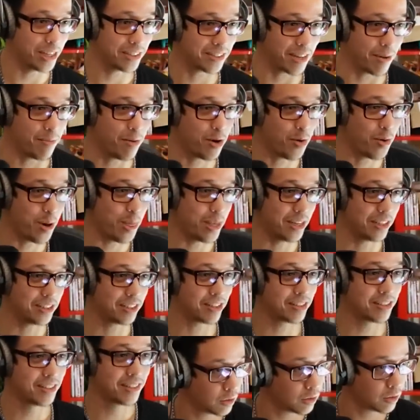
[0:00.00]
I'm gonna win
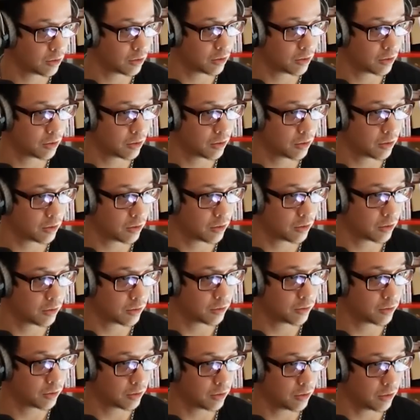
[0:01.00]
this.
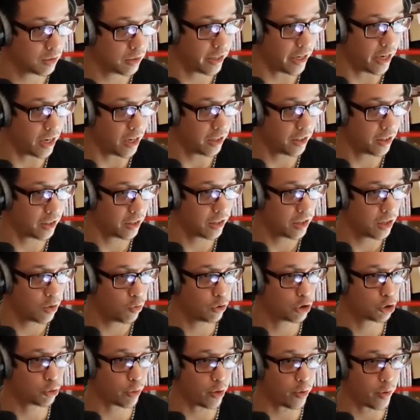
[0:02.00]
Yeah.
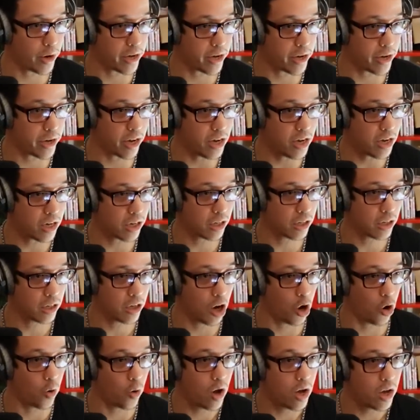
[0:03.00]
Which way do I die?
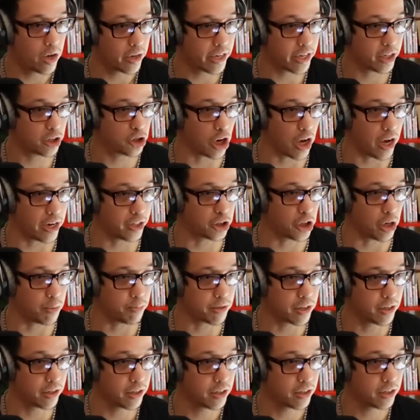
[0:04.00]
Oh, he ju I jumped.
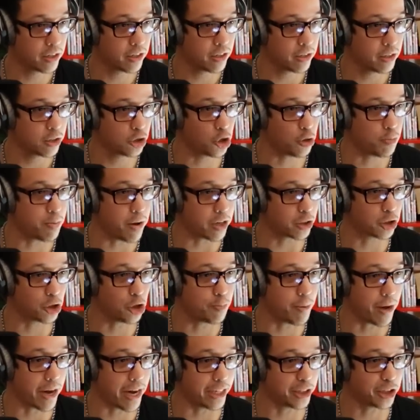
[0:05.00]
Junebug,
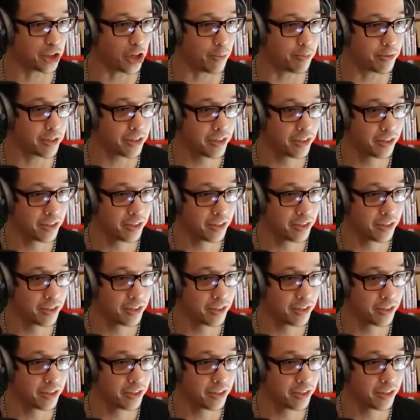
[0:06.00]
Junebug, I jumped. Oh.